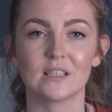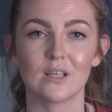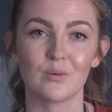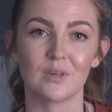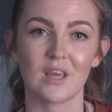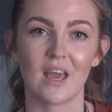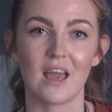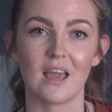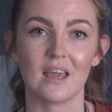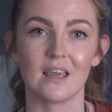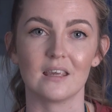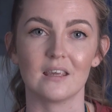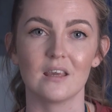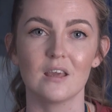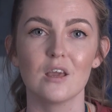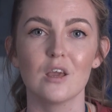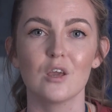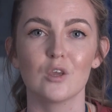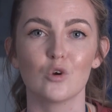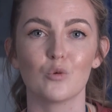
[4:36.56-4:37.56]
is okay,
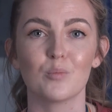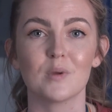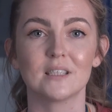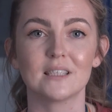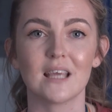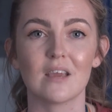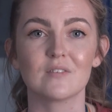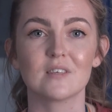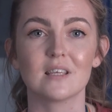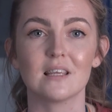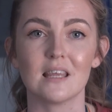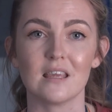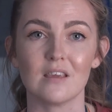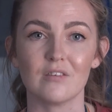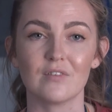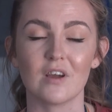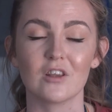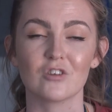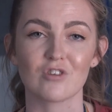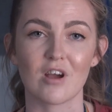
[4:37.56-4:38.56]
you'll be safe to
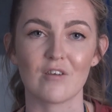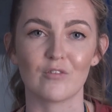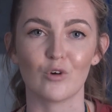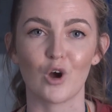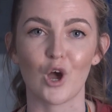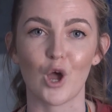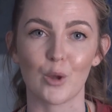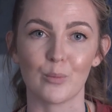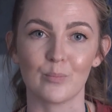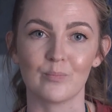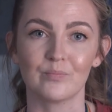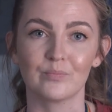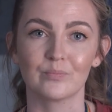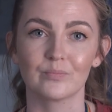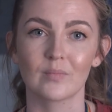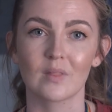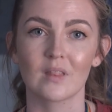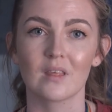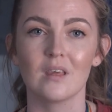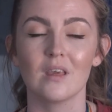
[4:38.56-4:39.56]
leave and travel home.
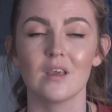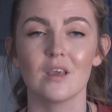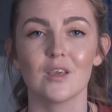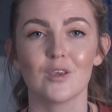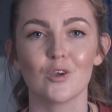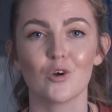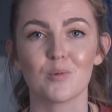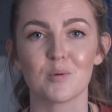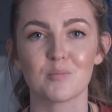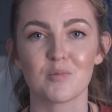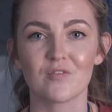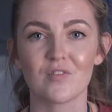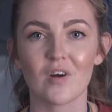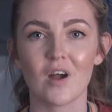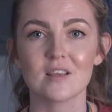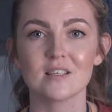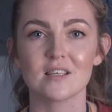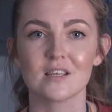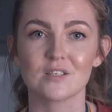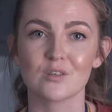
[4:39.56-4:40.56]
You'll be
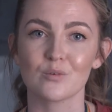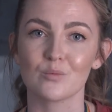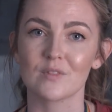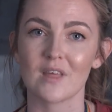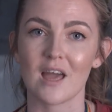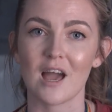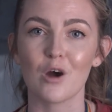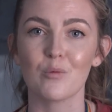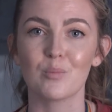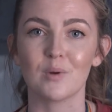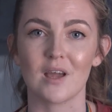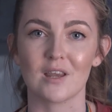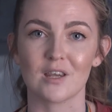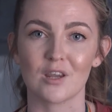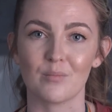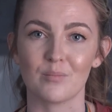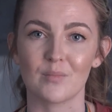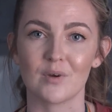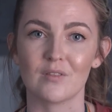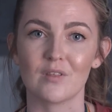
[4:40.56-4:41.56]
provided with a helpline
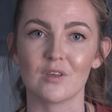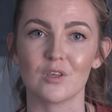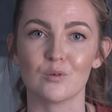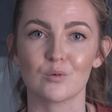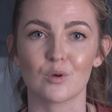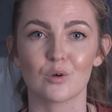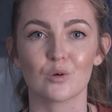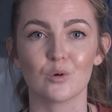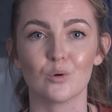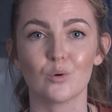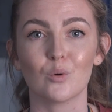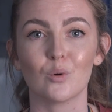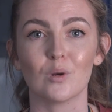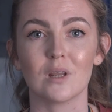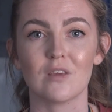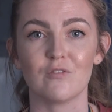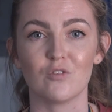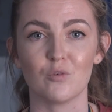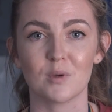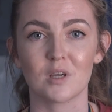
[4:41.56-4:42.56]
number that you can call
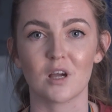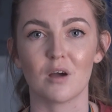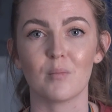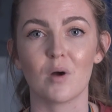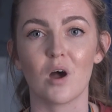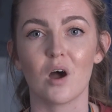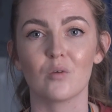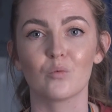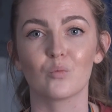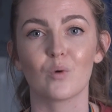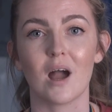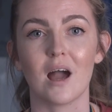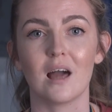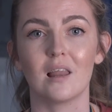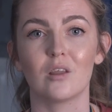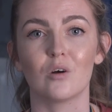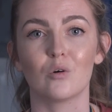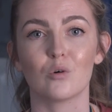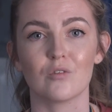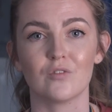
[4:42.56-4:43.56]
if you become
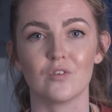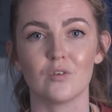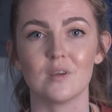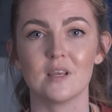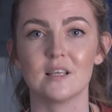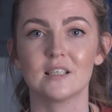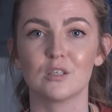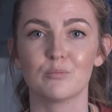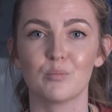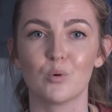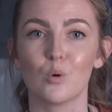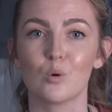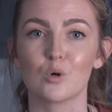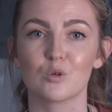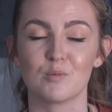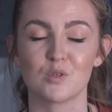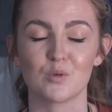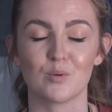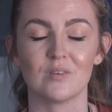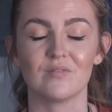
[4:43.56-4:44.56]
unwell or if you need
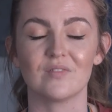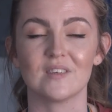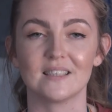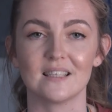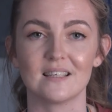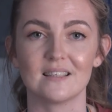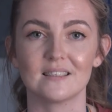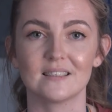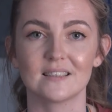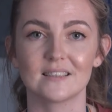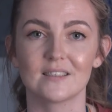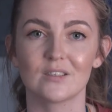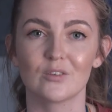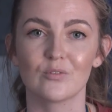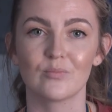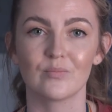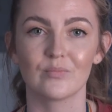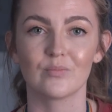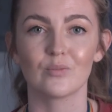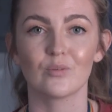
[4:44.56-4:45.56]
support between visits.
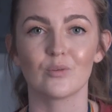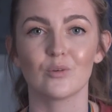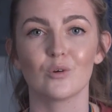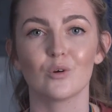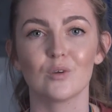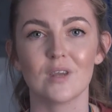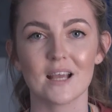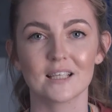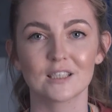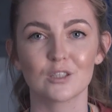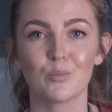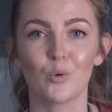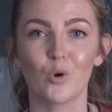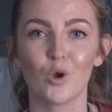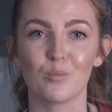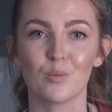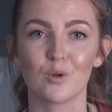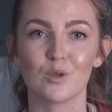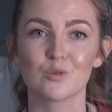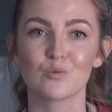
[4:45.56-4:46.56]
Your next
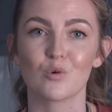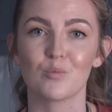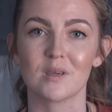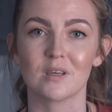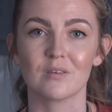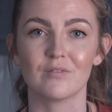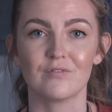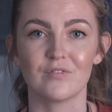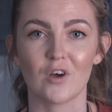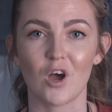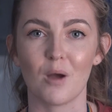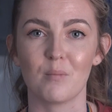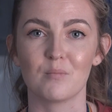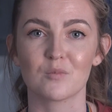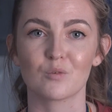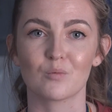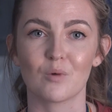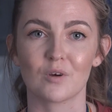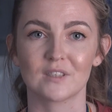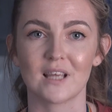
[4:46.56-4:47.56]
appointment will be
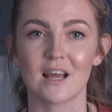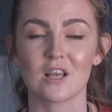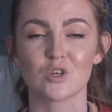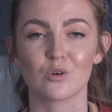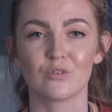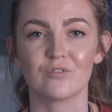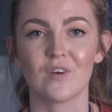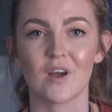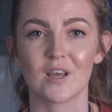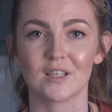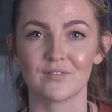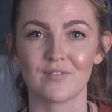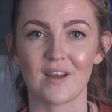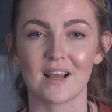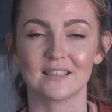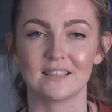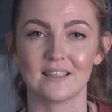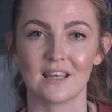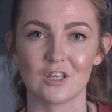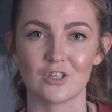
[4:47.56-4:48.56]
confirmed whilst at your first
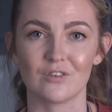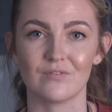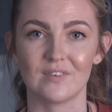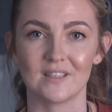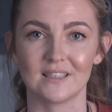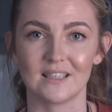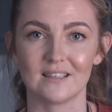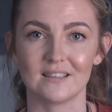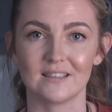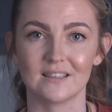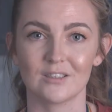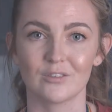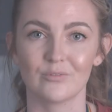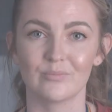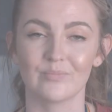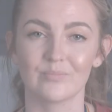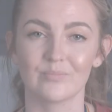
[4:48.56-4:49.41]
vaccination visit.